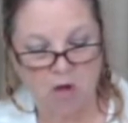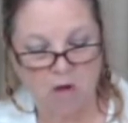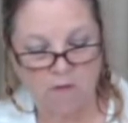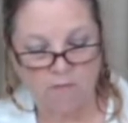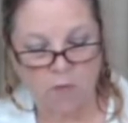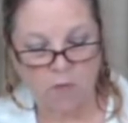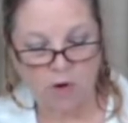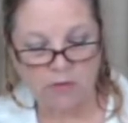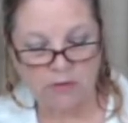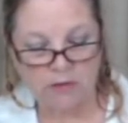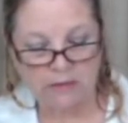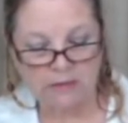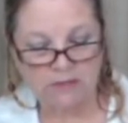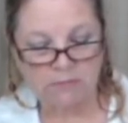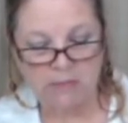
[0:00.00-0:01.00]
For
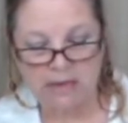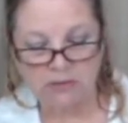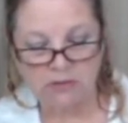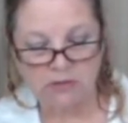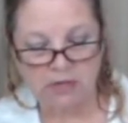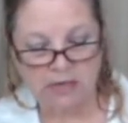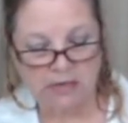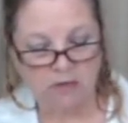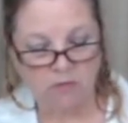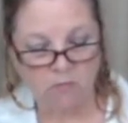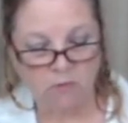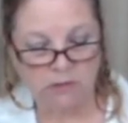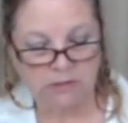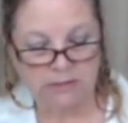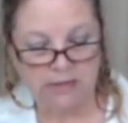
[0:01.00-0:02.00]
this my son
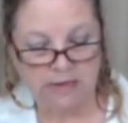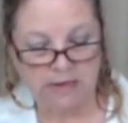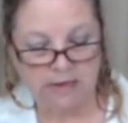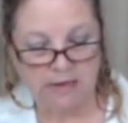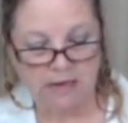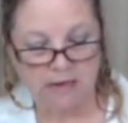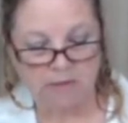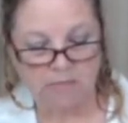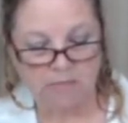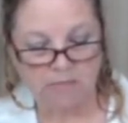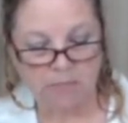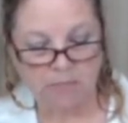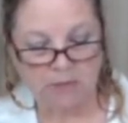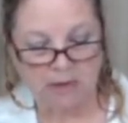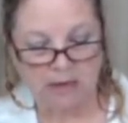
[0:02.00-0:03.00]
was dead,
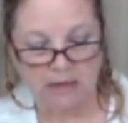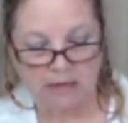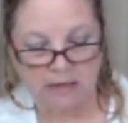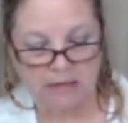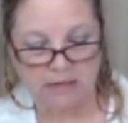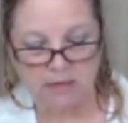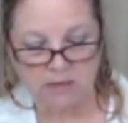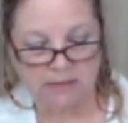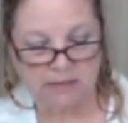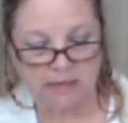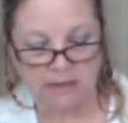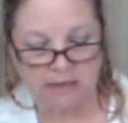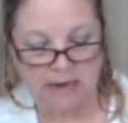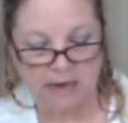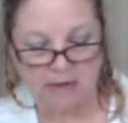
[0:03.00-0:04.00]
and is
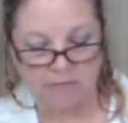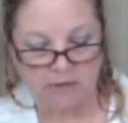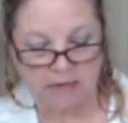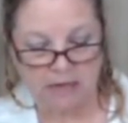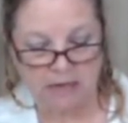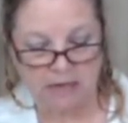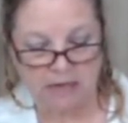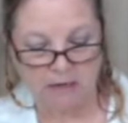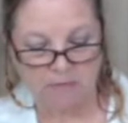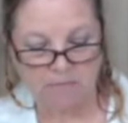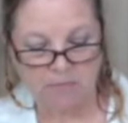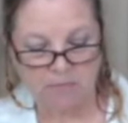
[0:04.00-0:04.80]
alive again.